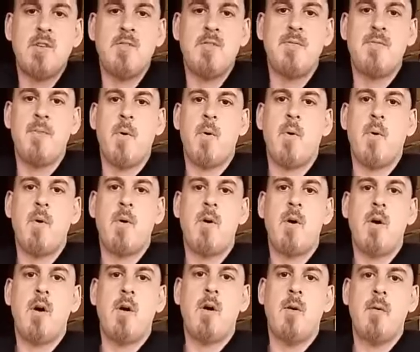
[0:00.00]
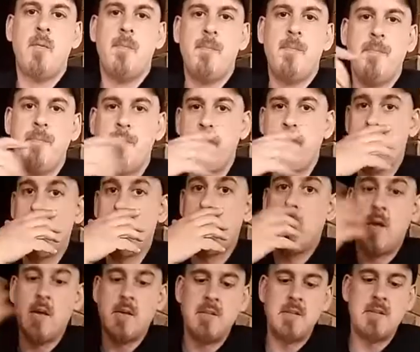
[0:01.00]
for
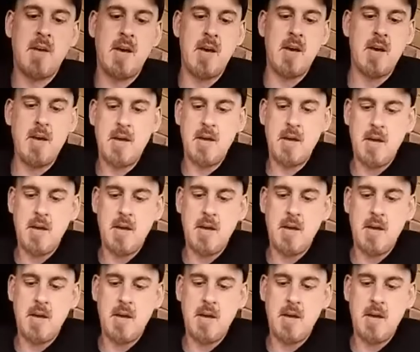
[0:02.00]
say